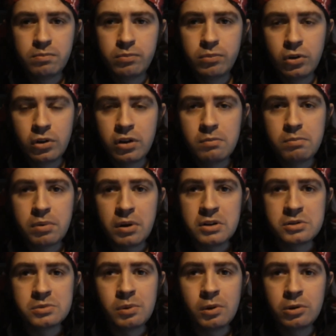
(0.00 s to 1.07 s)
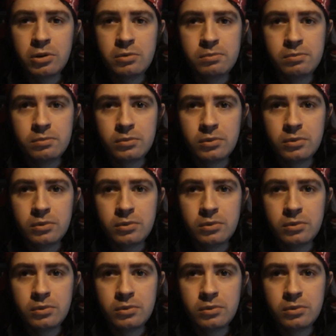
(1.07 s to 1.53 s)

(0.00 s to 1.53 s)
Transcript: Look at Prince William,